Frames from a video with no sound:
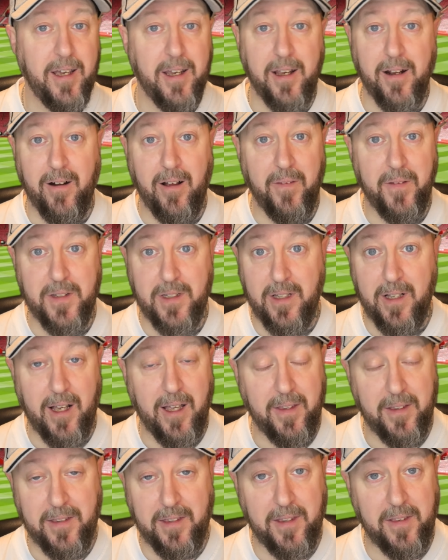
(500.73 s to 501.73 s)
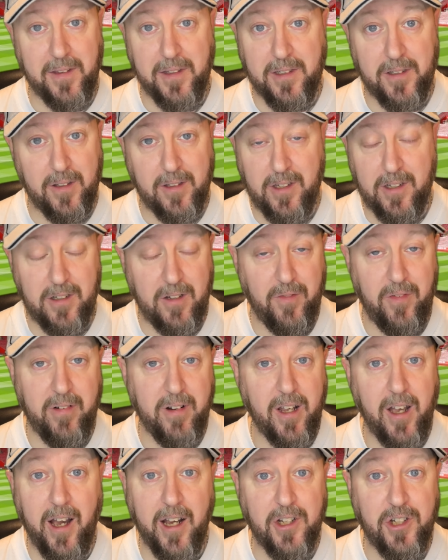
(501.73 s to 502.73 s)
You know, there's, I think there's, there's a very
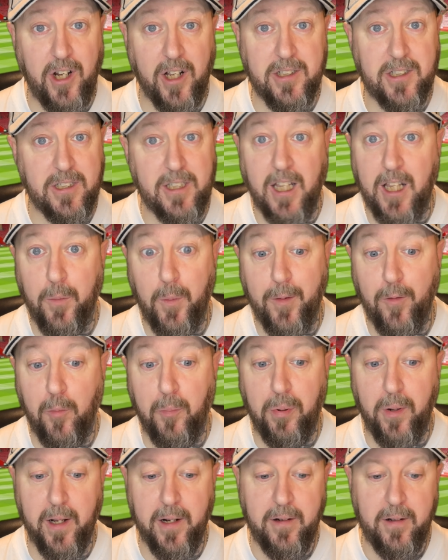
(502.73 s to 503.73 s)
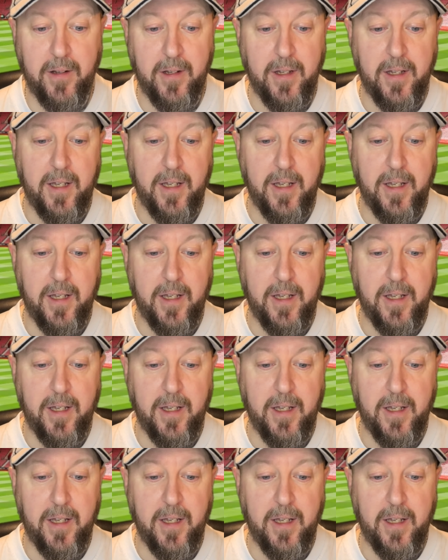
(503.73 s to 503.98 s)
high chance of that the way we're playing.